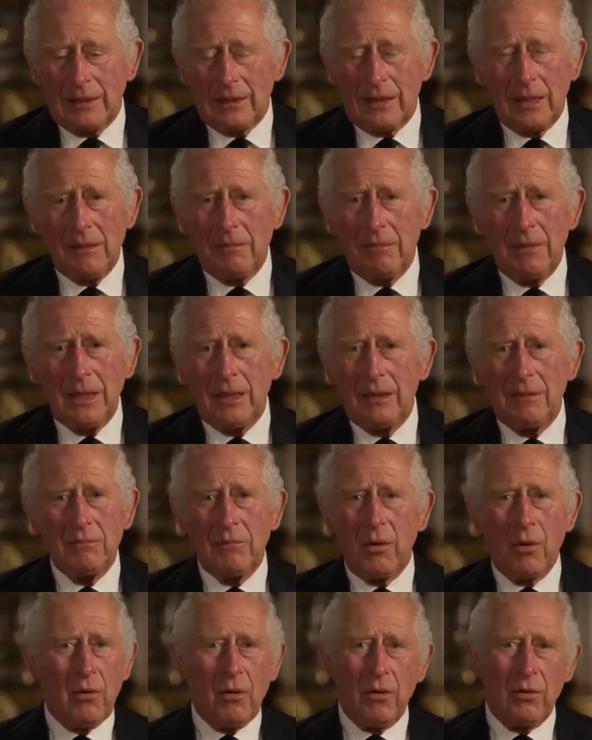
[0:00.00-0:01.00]
They
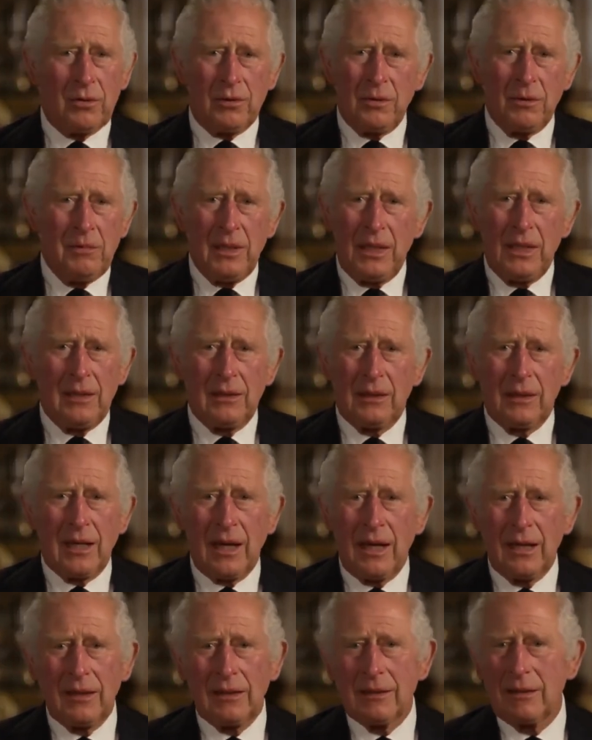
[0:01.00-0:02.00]
mean more to me than
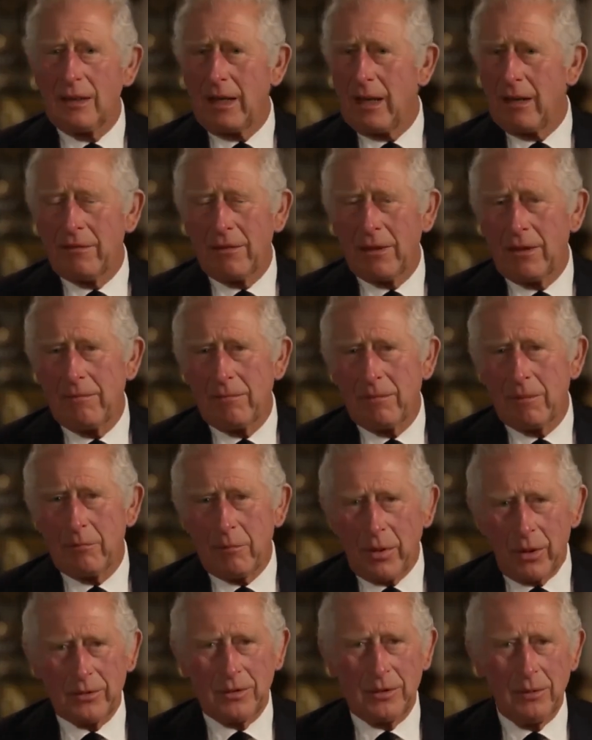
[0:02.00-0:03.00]
I can ever
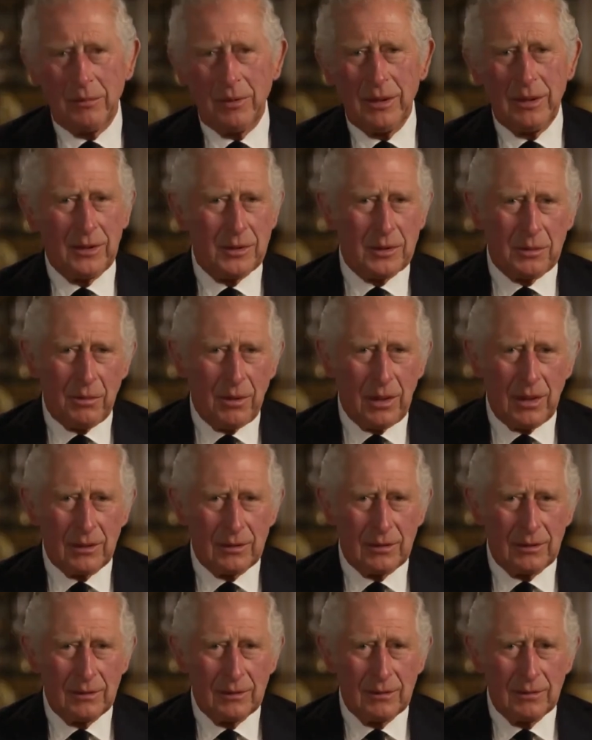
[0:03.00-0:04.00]
possibly
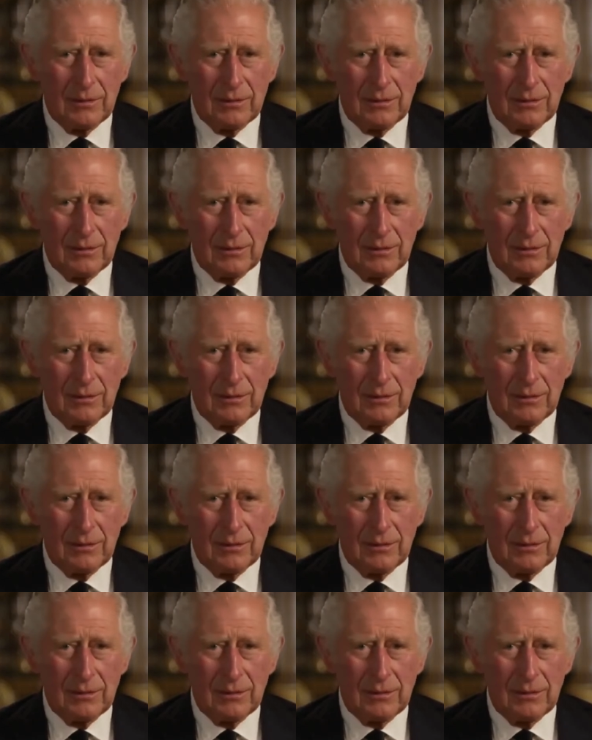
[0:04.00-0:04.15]
express.